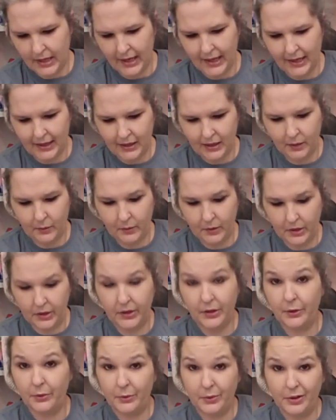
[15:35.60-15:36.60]
And I want a
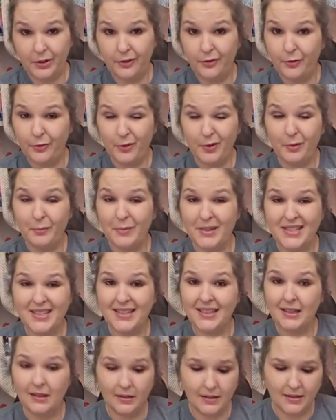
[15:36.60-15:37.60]
new roof. We're
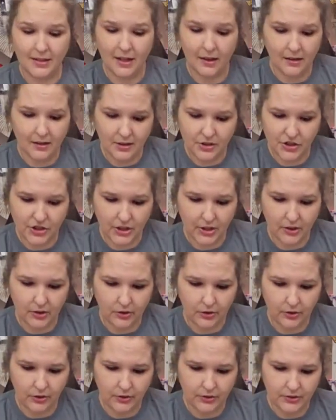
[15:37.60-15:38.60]
missing a ton of
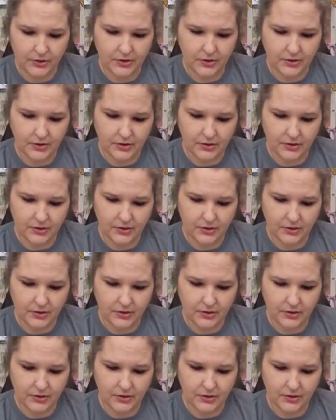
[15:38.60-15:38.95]
shingles.